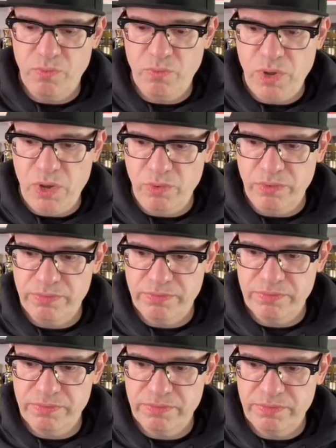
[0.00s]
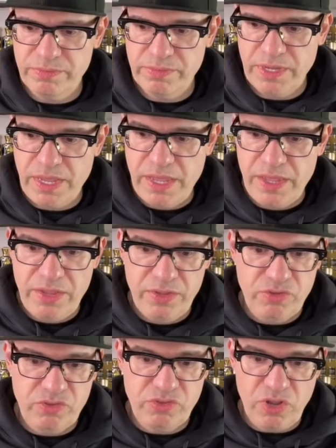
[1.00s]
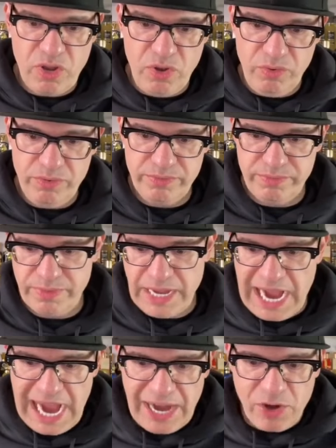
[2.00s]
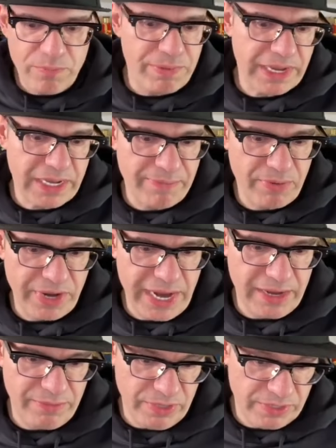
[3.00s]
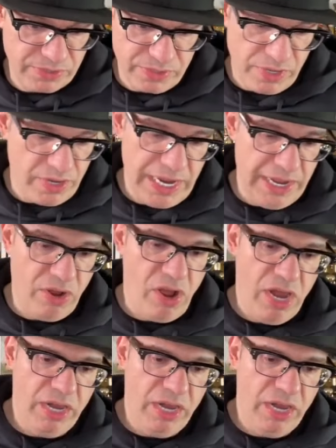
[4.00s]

Whoa. So, I don't pick up on animals at